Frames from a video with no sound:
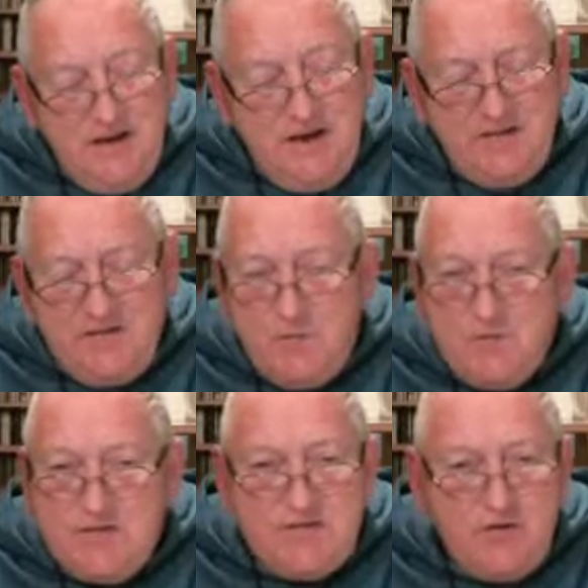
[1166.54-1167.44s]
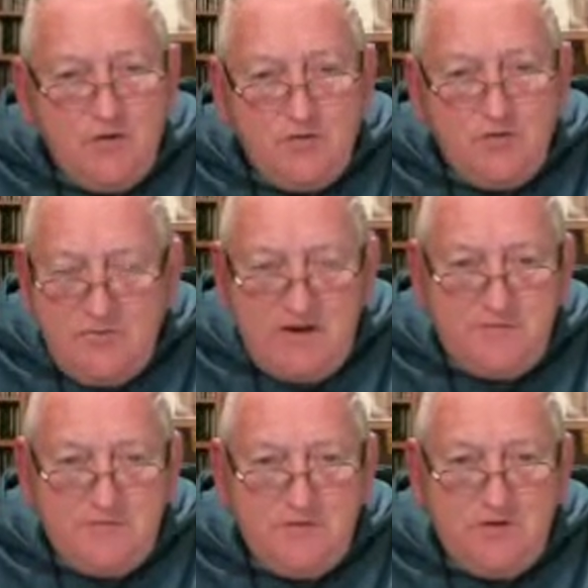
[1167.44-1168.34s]
And they were so
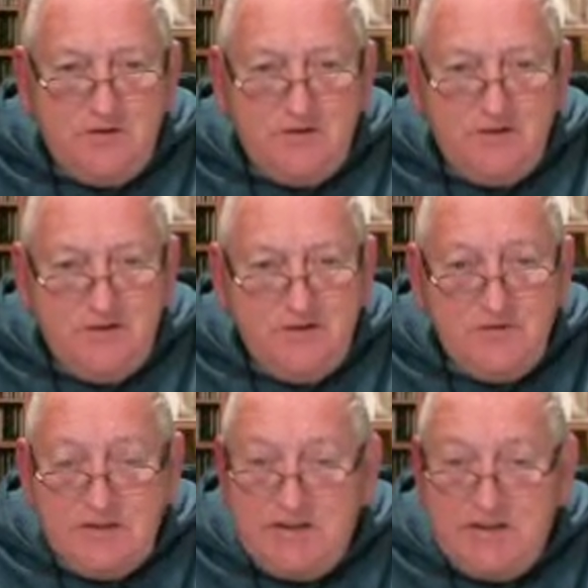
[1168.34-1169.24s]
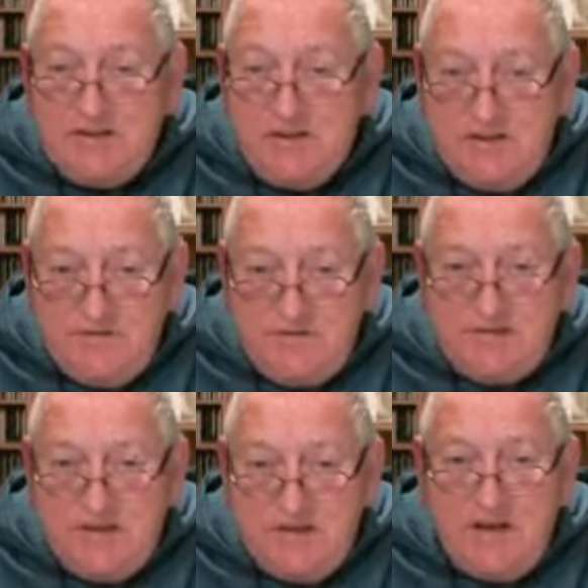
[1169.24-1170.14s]
grateful for the little gifts
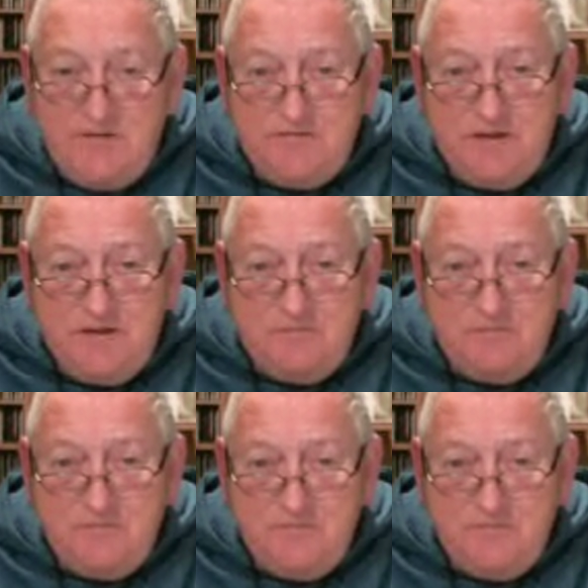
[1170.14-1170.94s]
he gave them.